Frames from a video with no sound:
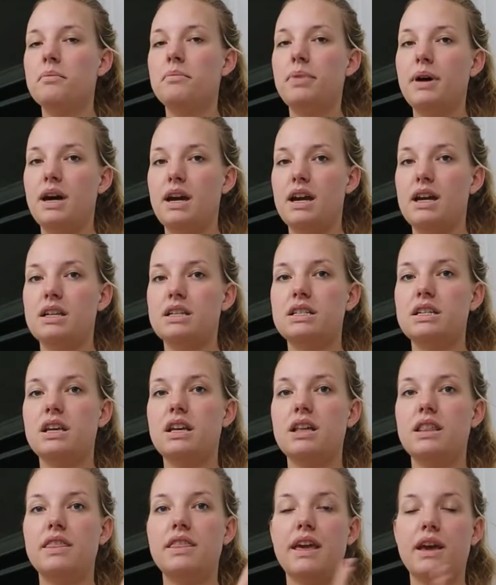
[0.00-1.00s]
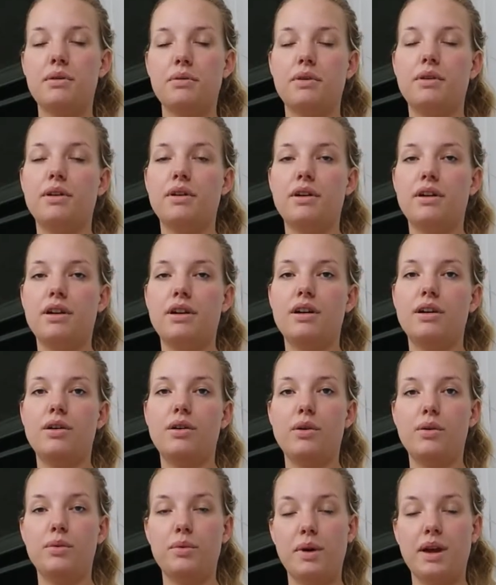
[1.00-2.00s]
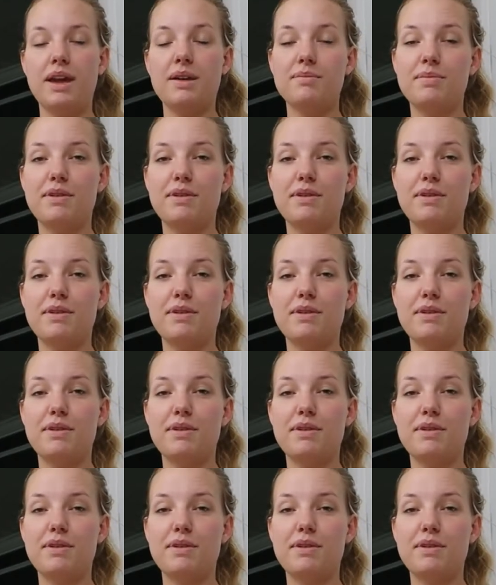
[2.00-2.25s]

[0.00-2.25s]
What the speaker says: But they were awake